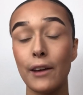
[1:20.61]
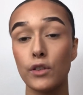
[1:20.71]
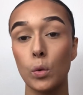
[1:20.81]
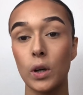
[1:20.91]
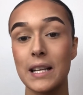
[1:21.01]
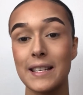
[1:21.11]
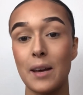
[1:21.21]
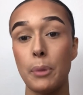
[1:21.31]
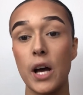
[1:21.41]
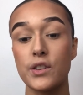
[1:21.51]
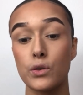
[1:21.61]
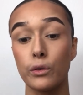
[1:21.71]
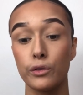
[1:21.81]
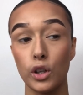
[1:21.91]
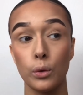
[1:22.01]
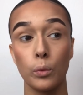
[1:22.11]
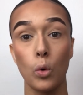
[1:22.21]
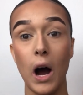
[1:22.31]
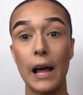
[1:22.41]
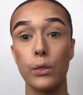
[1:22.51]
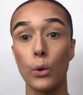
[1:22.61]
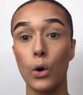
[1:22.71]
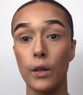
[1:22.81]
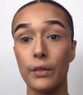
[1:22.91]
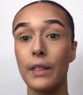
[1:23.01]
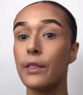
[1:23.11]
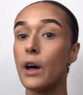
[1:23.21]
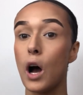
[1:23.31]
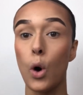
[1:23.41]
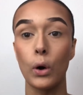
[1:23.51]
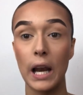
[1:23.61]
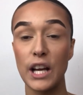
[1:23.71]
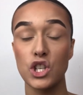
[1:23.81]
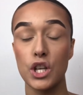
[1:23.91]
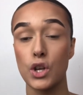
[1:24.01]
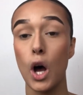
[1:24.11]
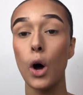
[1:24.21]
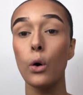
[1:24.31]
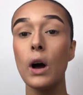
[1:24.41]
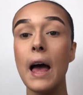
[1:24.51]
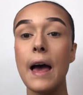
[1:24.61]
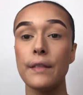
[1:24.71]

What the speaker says: If you wanna see a personal view and what I thought on the whole collection as a whole,